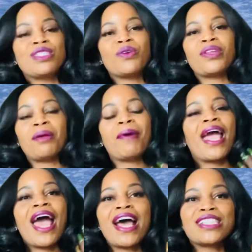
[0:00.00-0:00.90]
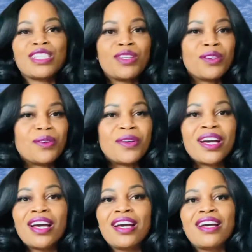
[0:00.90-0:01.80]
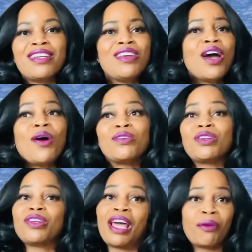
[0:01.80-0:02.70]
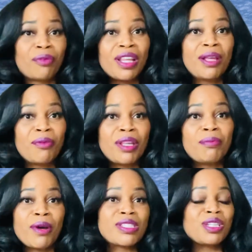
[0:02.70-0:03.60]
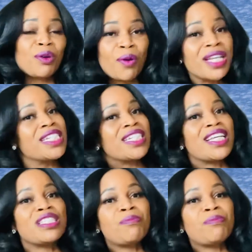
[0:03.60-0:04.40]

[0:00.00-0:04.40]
Or they might ask you you know, like really, really personal questions.